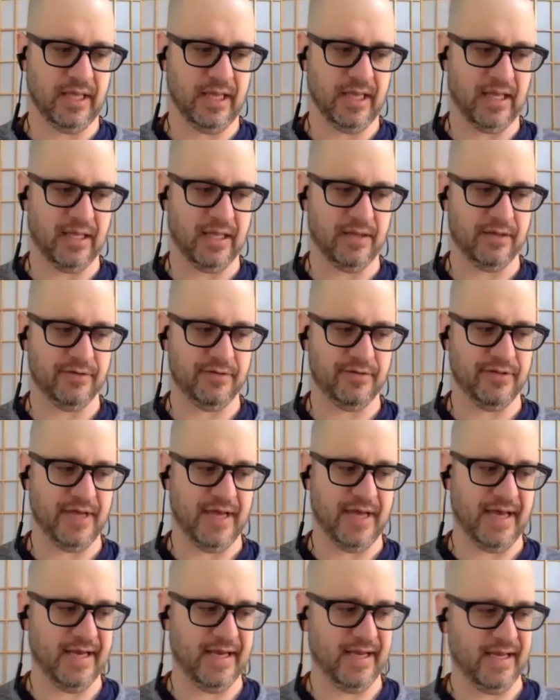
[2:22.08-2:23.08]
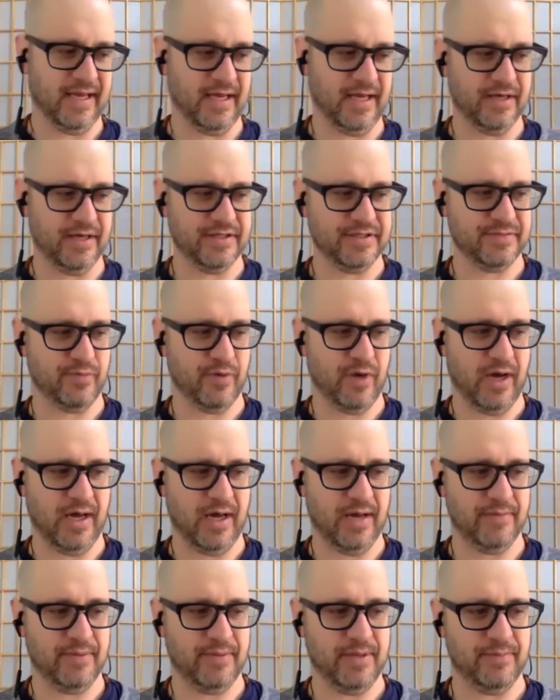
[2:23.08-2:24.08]
And that has
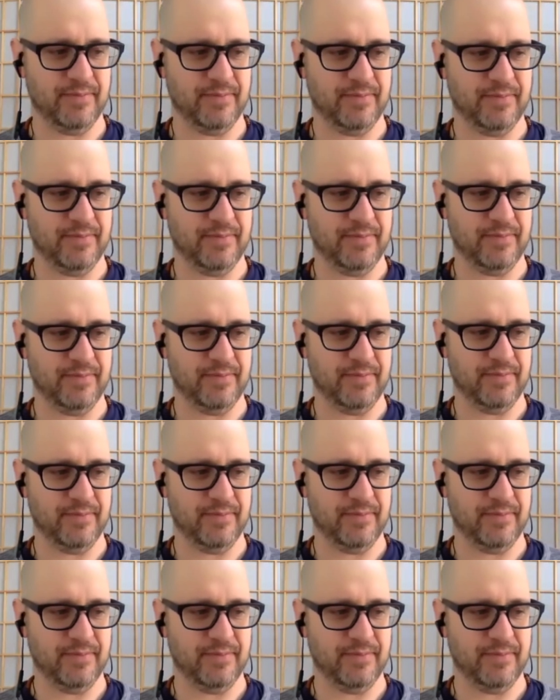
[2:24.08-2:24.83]
brought people,